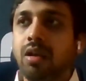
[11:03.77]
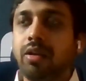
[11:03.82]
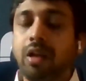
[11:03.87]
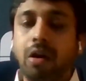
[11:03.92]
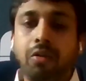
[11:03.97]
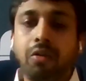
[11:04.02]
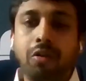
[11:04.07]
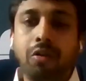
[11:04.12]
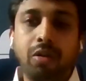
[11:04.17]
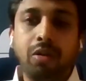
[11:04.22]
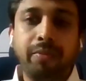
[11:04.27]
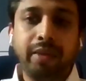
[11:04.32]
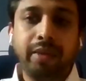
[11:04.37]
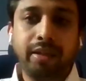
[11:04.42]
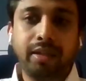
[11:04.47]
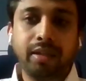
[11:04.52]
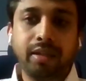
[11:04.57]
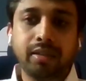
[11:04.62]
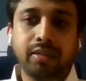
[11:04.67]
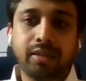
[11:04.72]
town hall
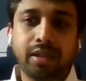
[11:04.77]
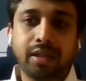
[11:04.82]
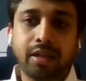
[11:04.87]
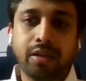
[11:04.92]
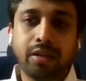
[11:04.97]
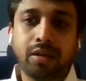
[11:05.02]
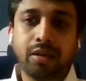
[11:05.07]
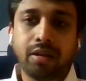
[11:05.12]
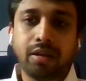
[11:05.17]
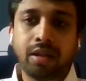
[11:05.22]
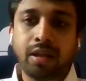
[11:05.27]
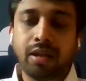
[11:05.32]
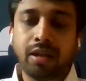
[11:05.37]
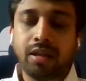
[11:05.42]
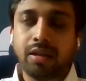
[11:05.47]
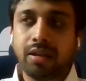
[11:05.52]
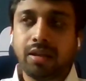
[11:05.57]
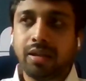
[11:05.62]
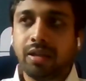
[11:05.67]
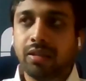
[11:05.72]
meetings
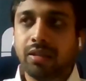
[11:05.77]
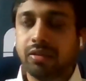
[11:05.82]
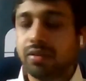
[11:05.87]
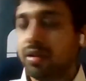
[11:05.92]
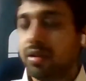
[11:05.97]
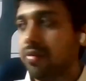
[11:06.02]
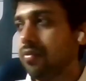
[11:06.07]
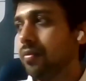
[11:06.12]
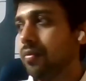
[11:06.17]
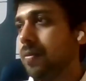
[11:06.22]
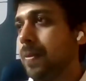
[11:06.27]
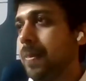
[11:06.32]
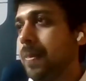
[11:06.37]
and stuff.